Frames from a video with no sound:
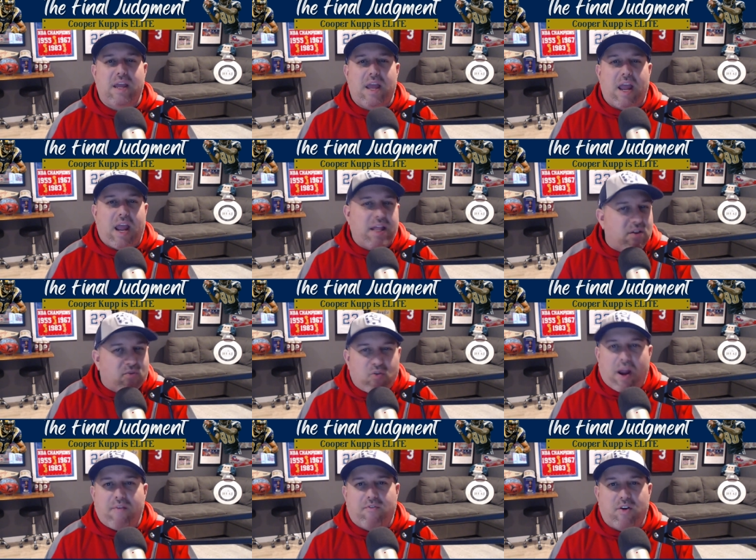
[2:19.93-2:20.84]
And the
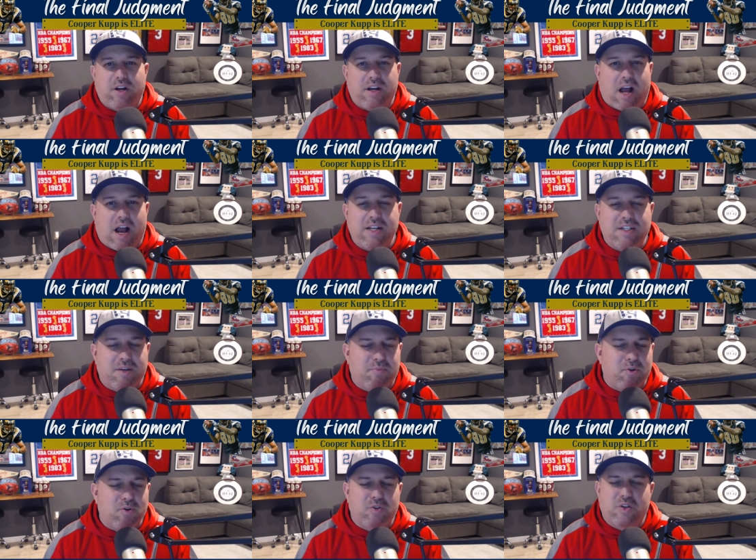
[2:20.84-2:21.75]
Reverend and Isaac
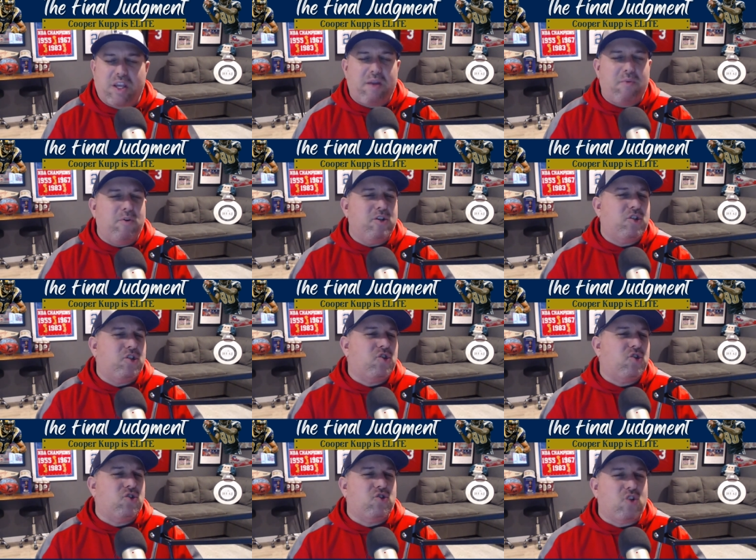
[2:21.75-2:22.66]
Bruce, he was
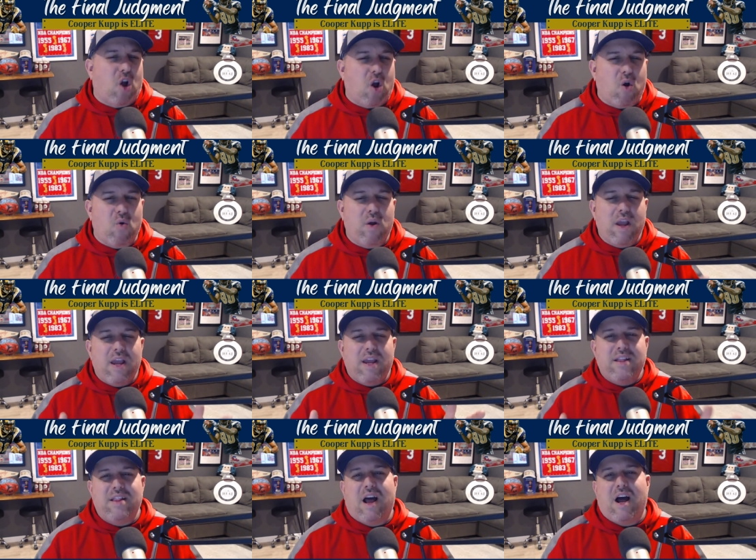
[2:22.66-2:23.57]
so
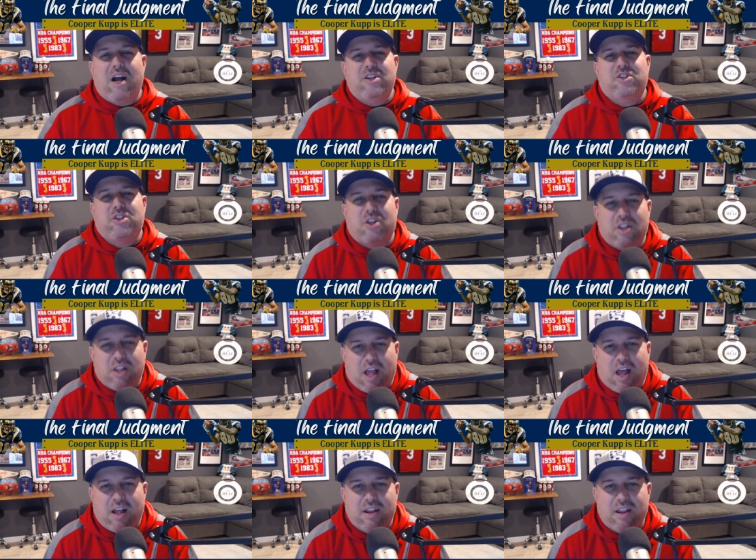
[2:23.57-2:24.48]

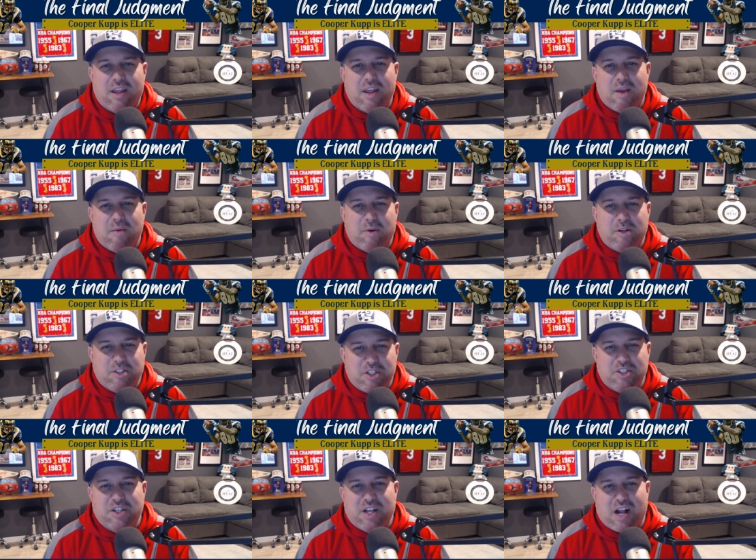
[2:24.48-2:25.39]
nonchalant but
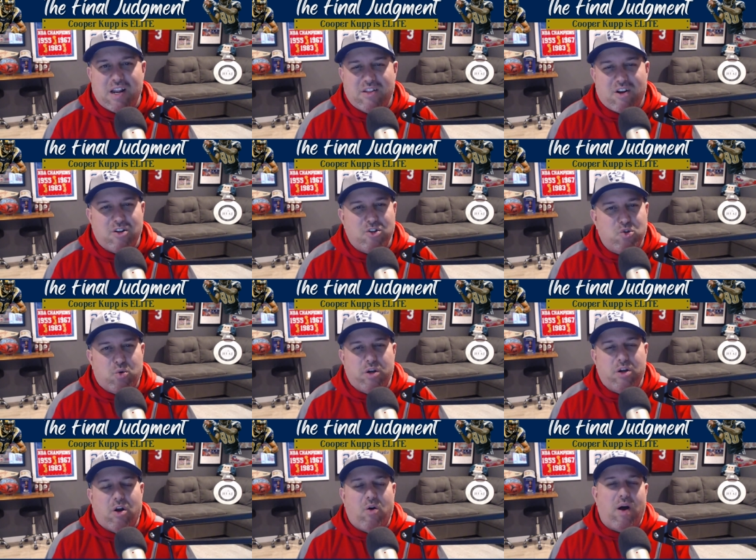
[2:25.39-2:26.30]
just got it done. Torry
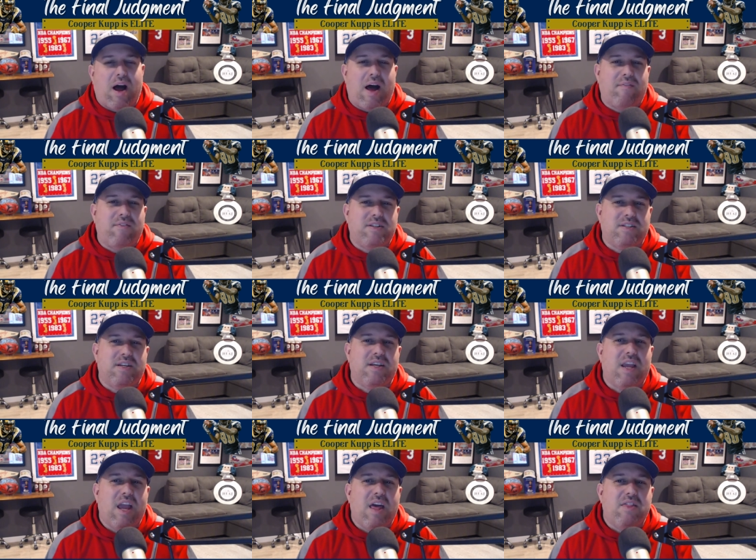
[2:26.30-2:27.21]
Holt, obviously
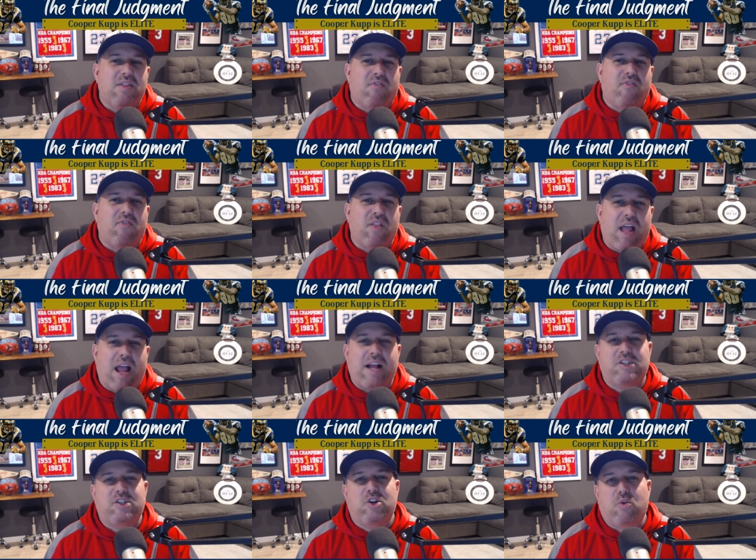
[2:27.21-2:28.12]
the
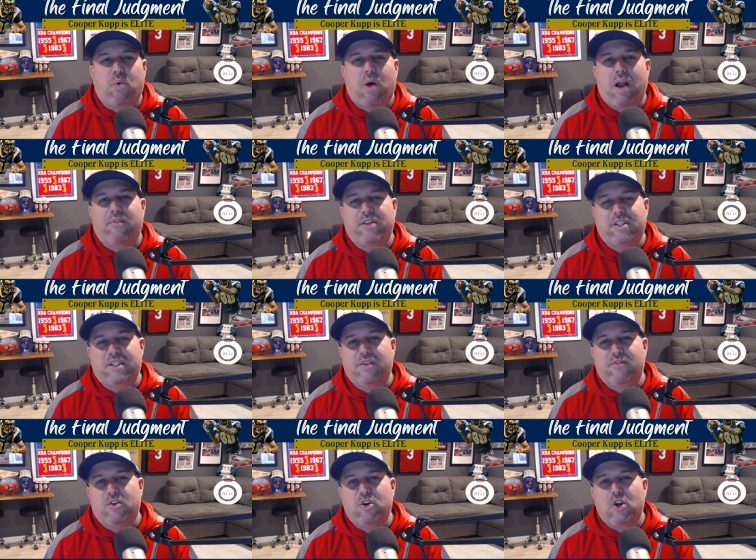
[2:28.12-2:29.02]
flashier wide
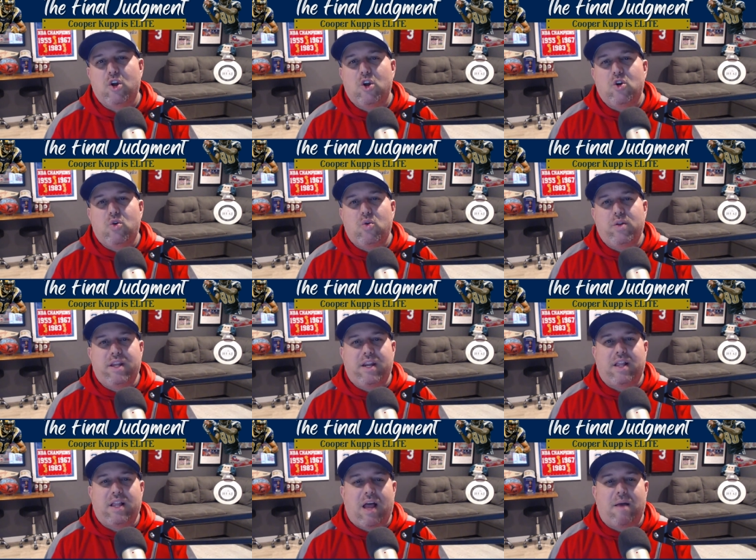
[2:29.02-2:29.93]
receiver who did a
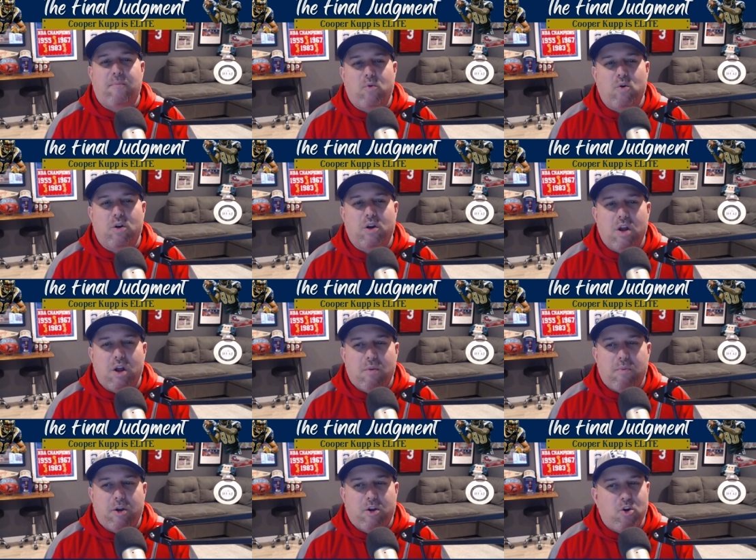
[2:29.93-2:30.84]
lot more,
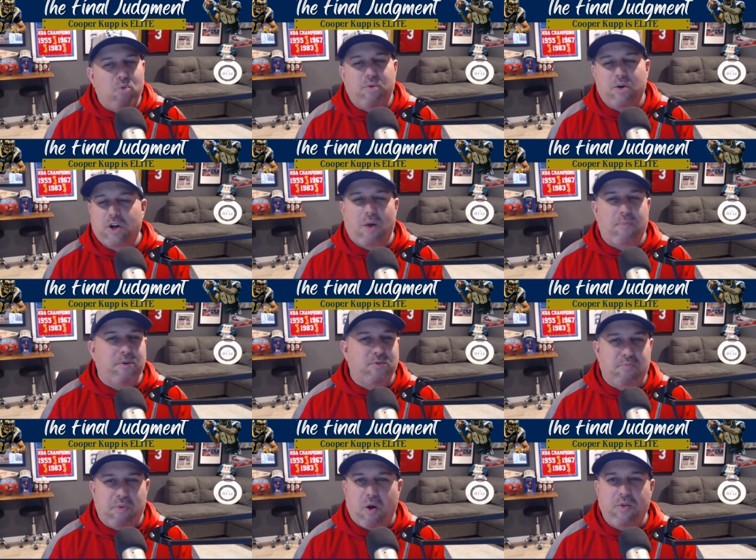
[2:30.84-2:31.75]
but Cooper Kupp is
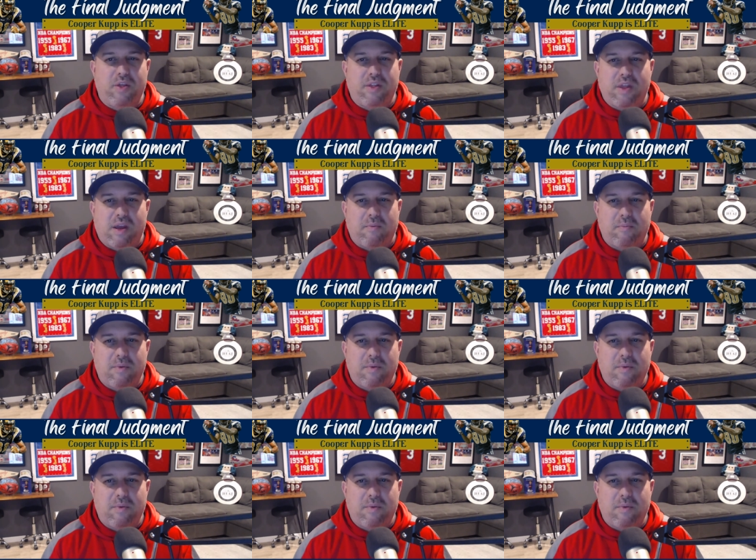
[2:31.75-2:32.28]
both of them.